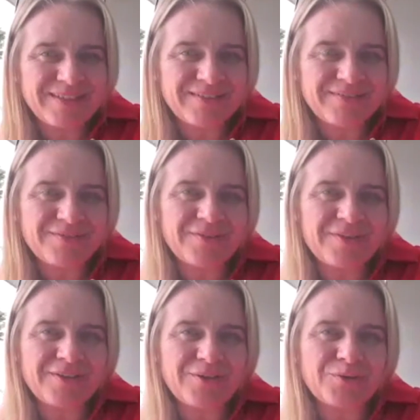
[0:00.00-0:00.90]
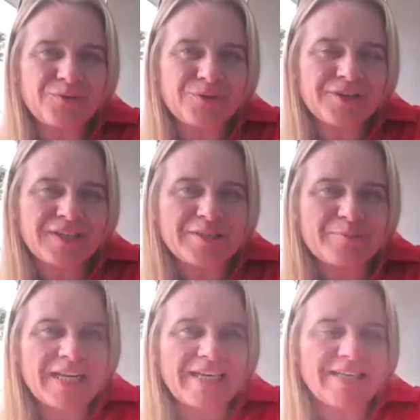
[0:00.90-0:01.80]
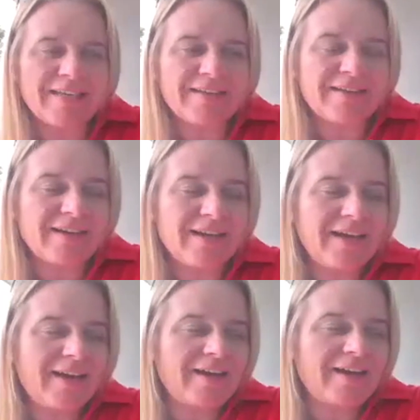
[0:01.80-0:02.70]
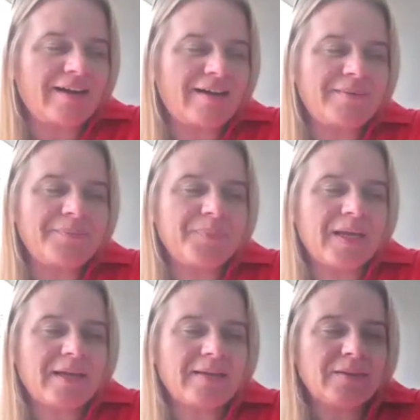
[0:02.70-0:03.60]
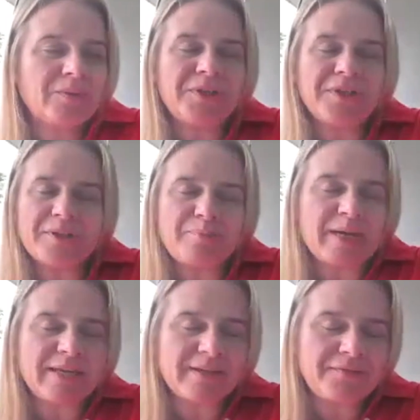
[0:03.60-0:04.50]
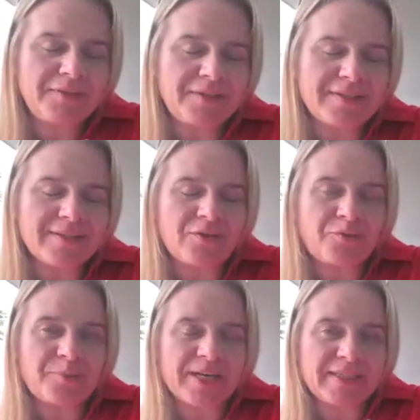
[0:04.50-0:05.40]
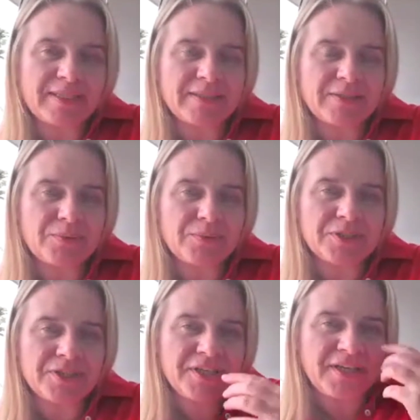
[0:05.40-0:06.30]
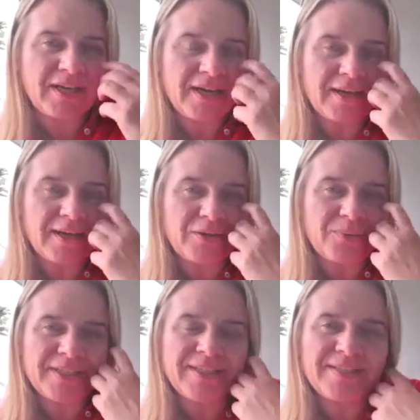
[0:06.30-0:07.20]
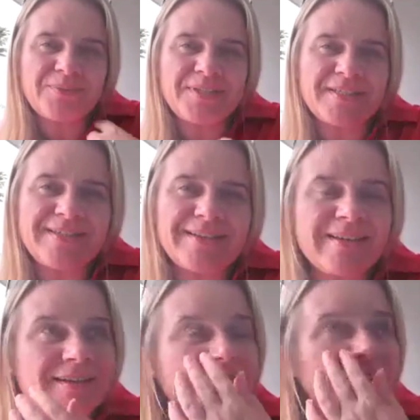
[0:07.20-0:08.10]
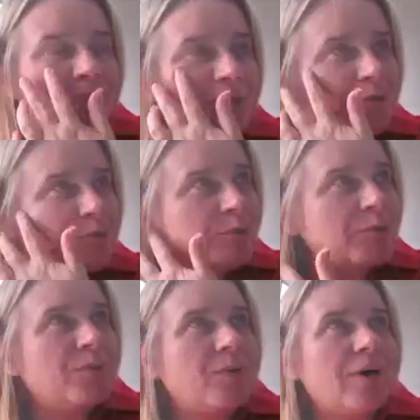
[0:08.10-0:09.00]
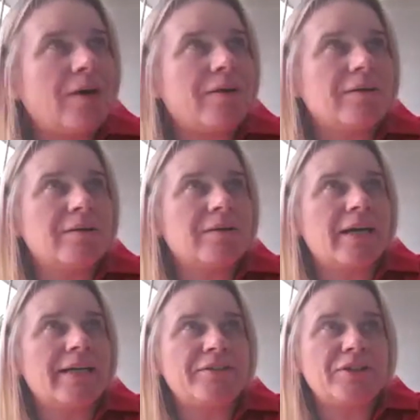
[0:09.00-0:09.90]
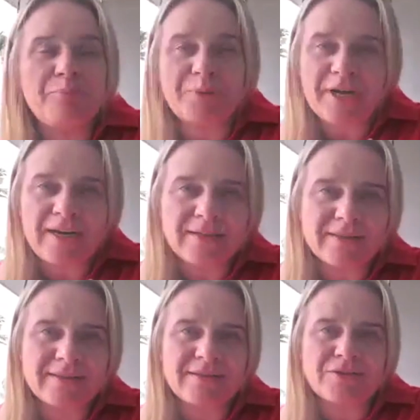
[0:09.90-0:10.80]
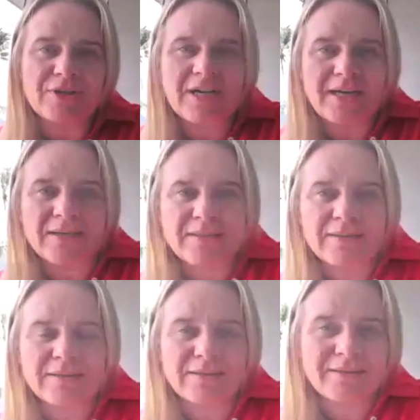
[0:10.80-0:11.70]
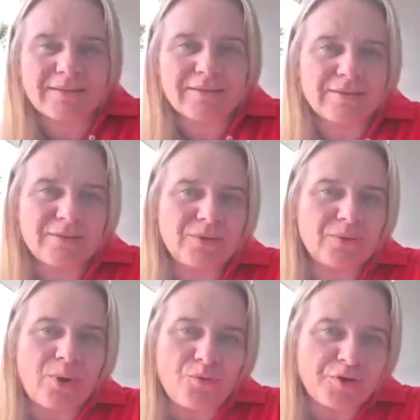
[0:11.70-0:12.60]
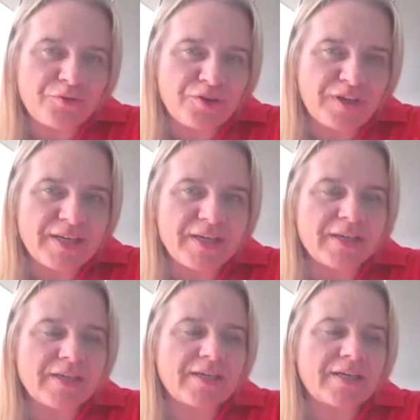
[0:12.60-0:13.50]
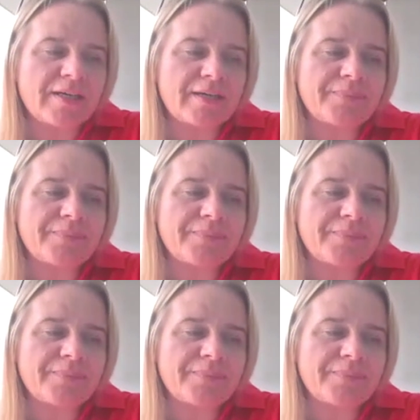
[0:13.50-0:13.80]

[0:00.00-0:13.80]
Okay. Thank you for explaining. And what are the benefits of practicing Wu Chi? Nowadays, we see like so many people are either depressed, stressed, overthinking,